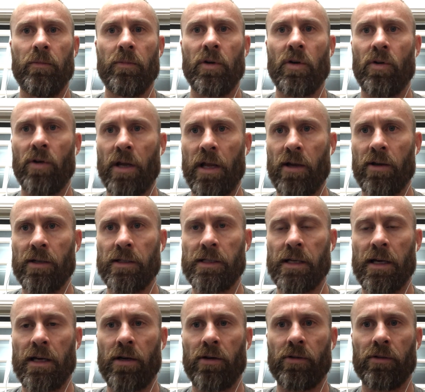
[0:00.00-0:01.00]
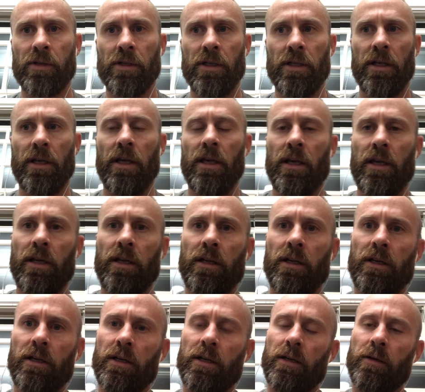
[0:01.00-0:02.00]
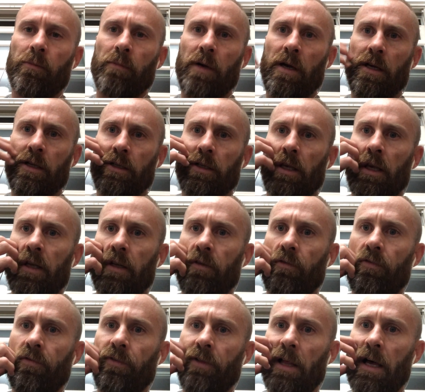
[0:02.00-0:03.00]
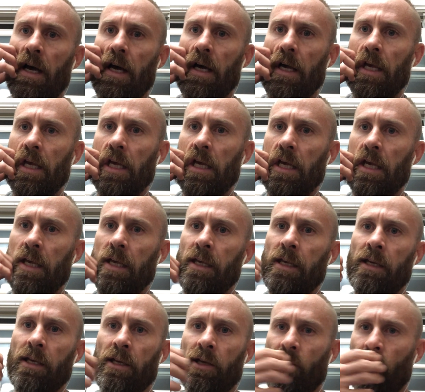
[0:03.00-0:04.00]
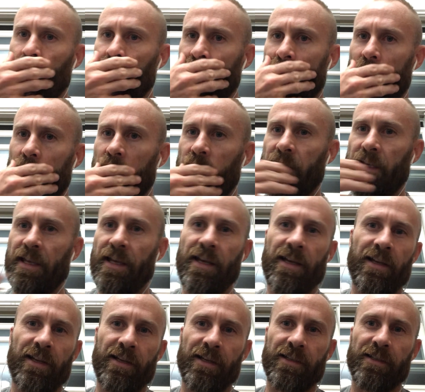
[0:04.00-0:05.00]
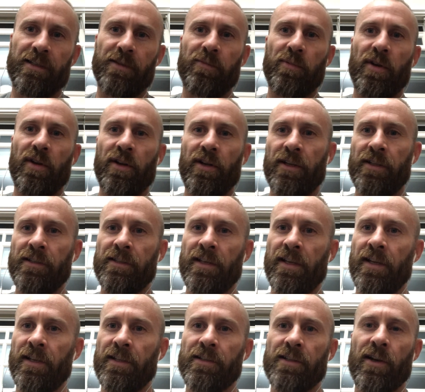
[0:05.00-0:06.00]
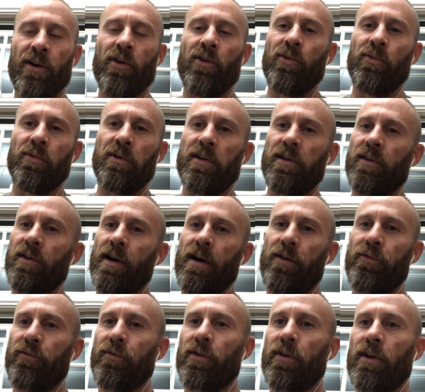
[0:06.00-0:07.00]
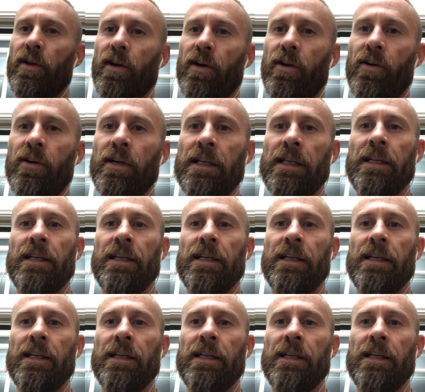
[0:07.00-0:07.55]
going out of town, and I actually had to fly, which was an experience in its own when you have vertigo.